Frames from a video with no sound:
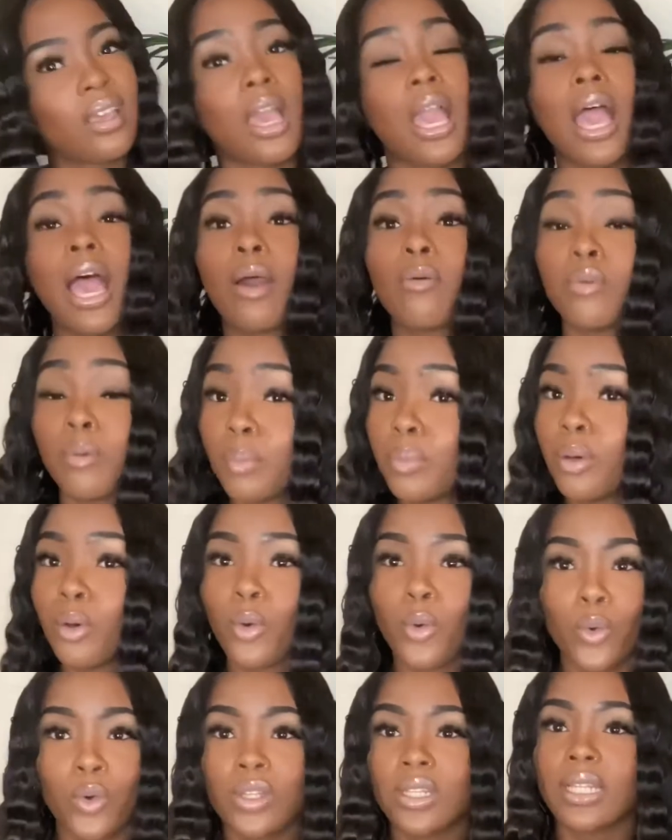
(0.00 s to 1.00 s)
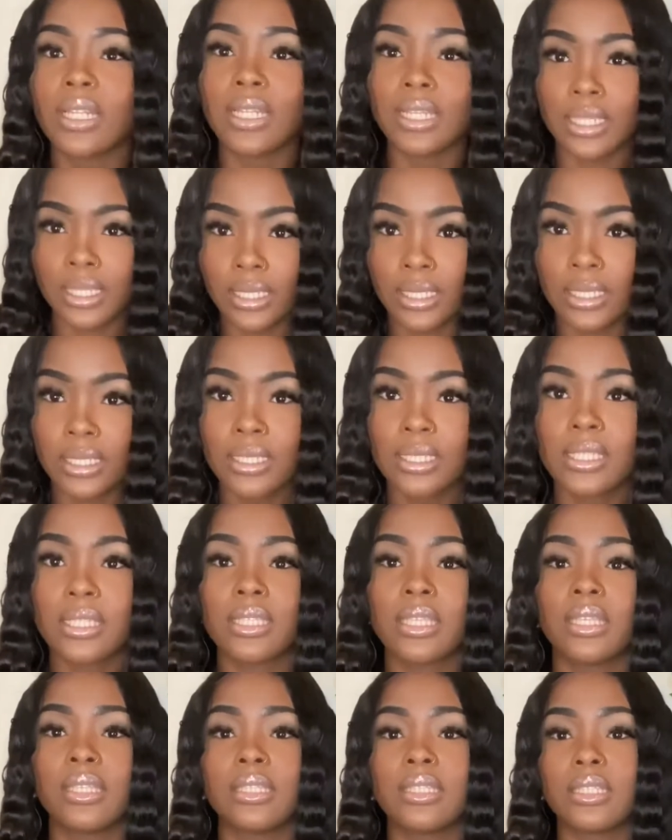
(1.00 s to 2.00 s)
I will put all the links
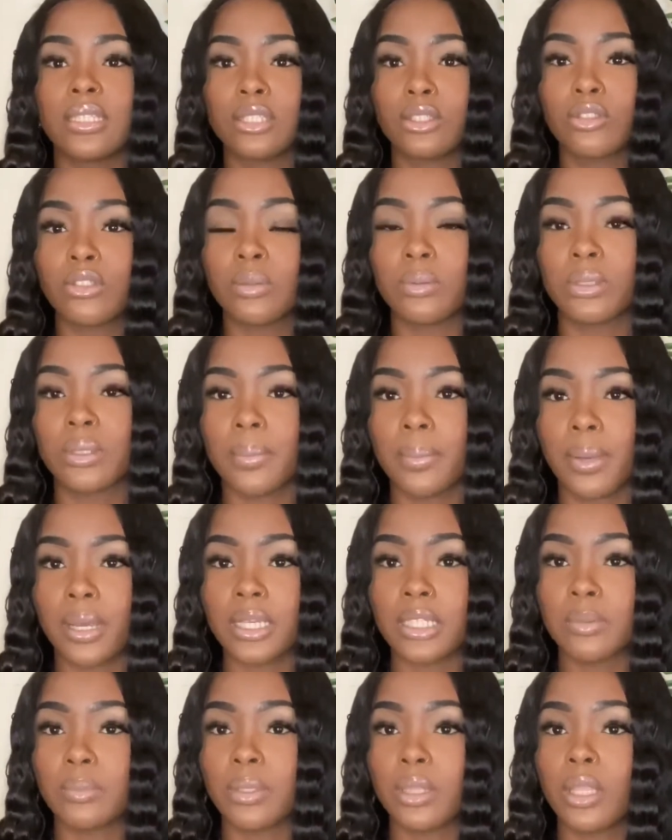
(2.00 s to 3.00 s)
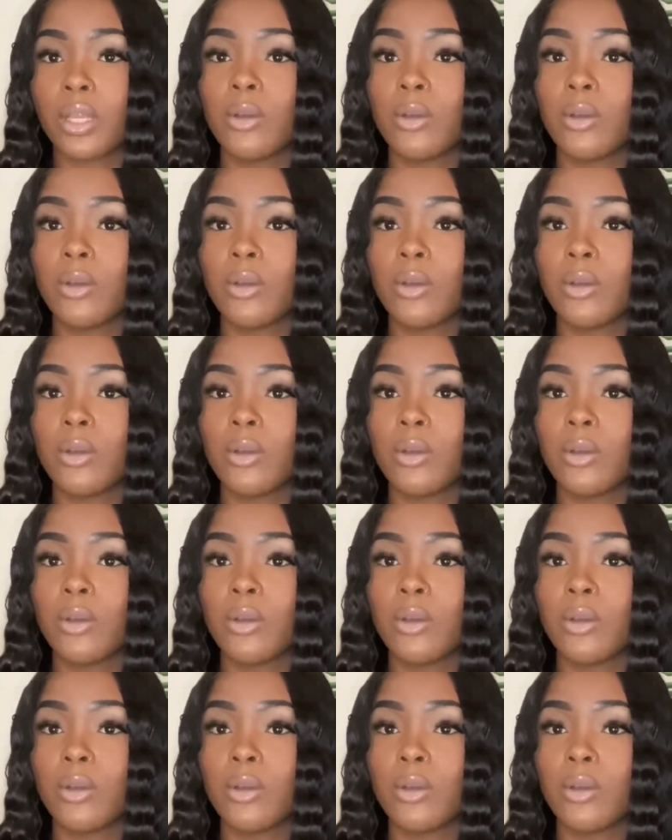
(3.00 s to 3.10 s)
in the description box below.